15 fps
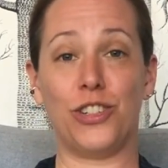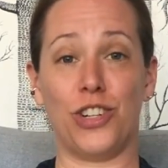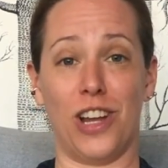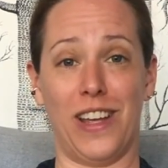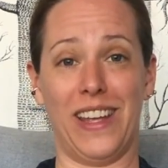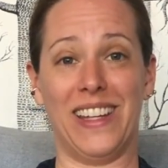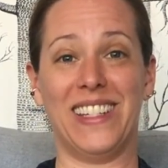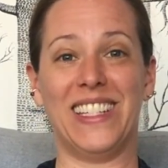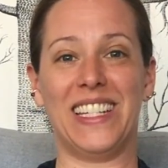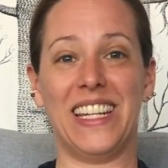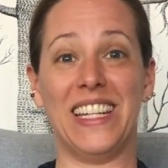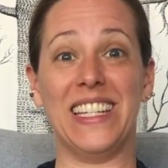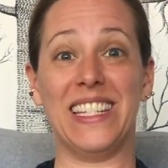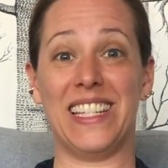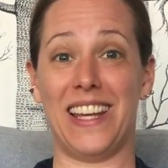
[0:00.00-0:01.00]
Giant
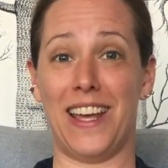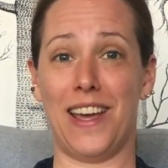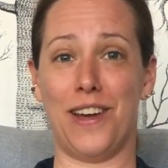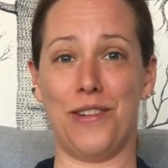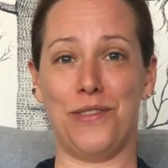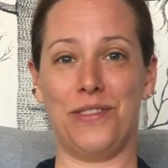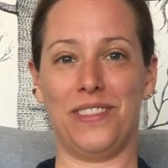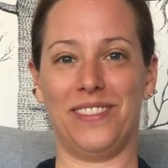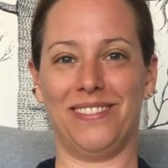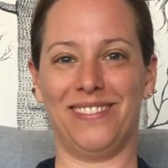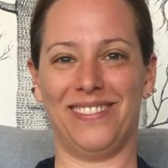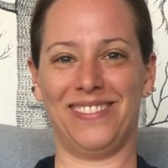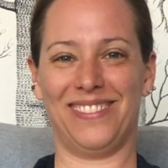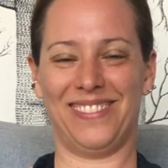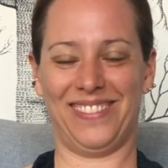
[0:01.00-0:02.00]
in Town.
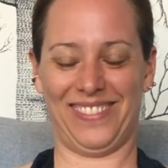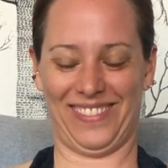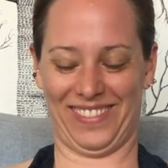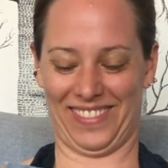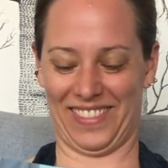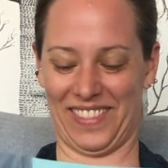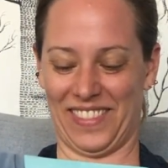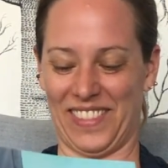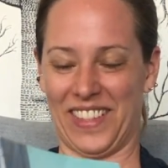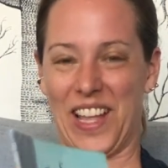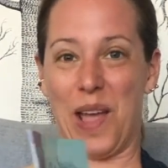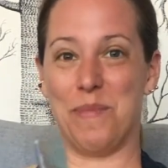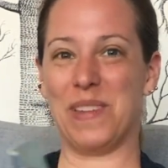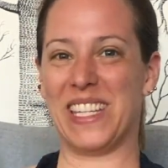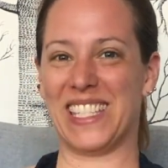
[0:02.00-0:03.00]

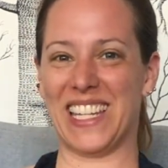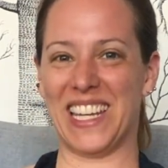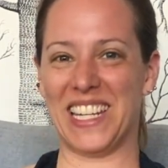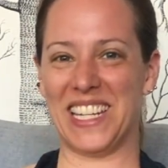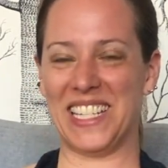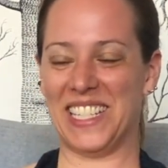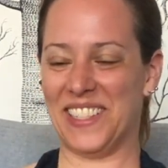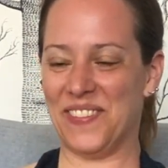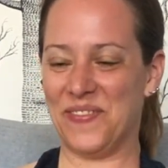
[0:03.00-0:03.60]
I'm excited.